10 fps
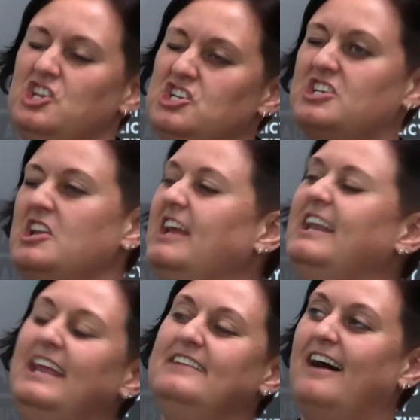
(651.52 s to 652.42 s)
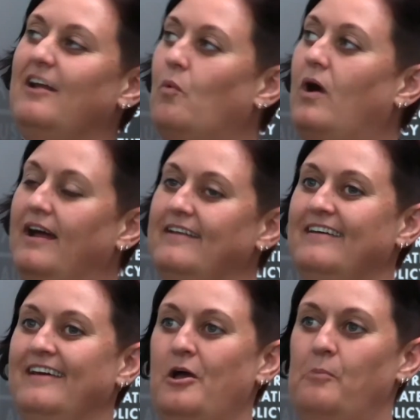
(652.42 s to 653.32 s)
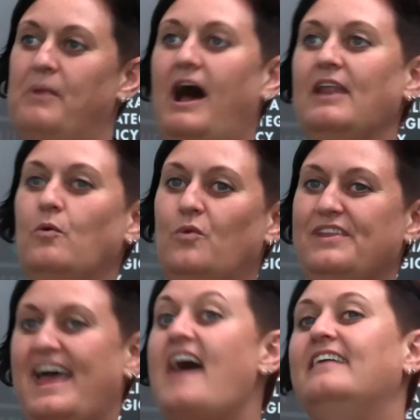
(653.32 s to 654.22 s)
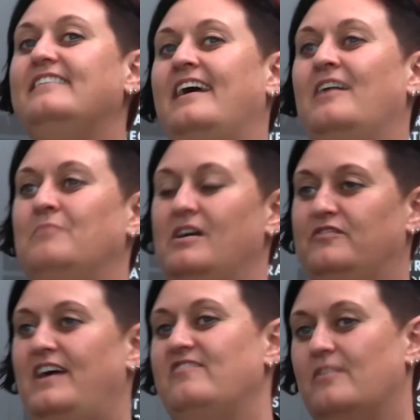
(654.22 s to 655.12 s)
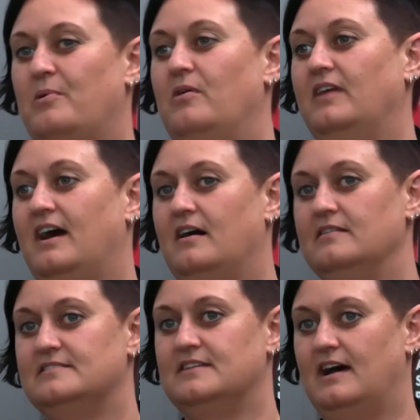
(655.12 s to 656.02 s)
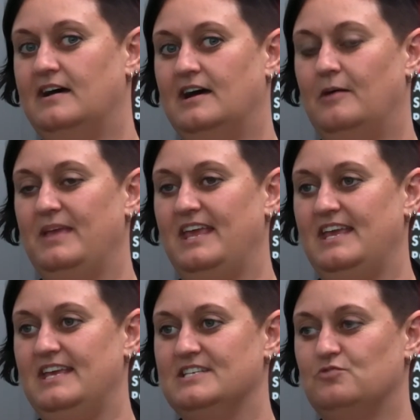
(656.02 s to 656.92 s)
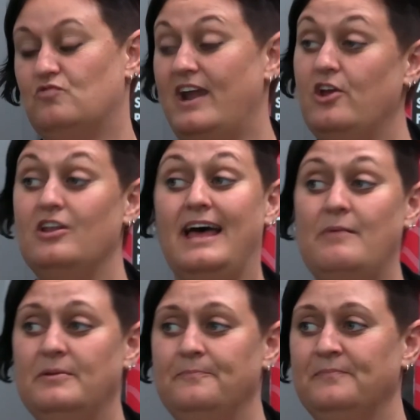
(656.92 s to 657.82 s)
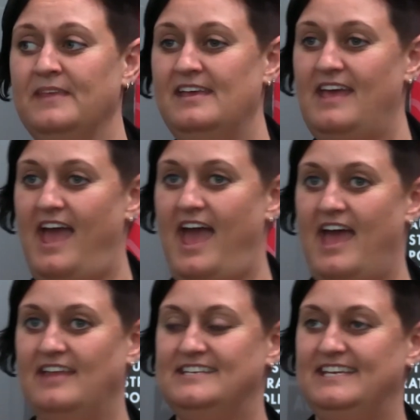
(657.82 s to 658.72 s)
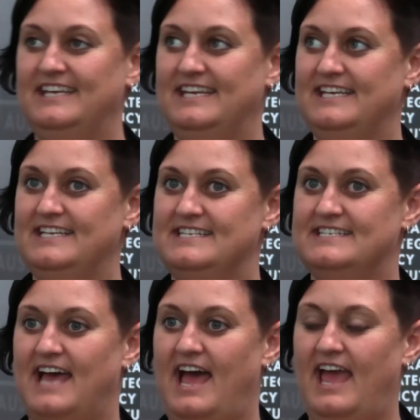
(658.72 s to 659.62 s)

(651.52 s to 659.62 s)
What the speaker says: You just need to unwind. But without a doubt, my favourite podcast is Radiolab, and it is